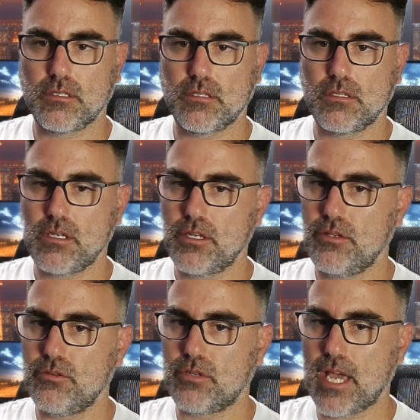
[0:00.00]

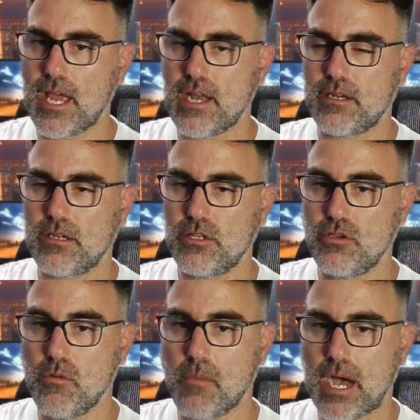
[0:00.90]
you
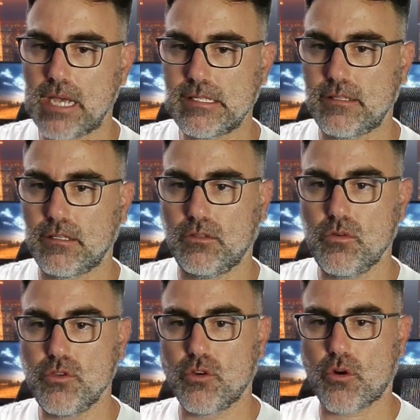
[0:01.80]
must do your
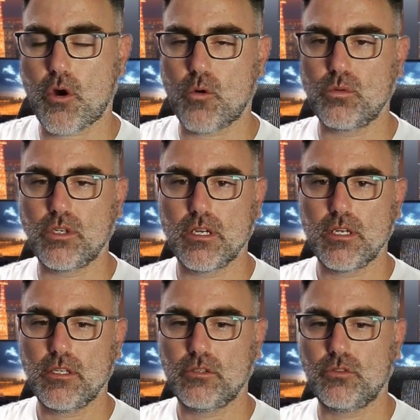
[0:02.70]
own
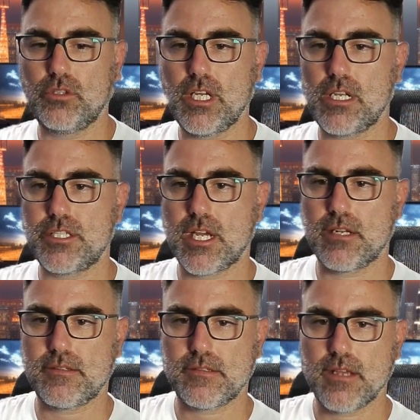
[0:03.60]
due diligence.
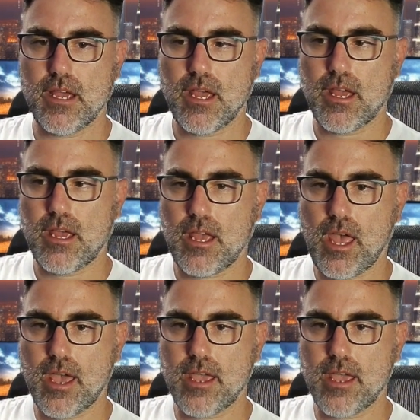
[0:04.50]
AMD,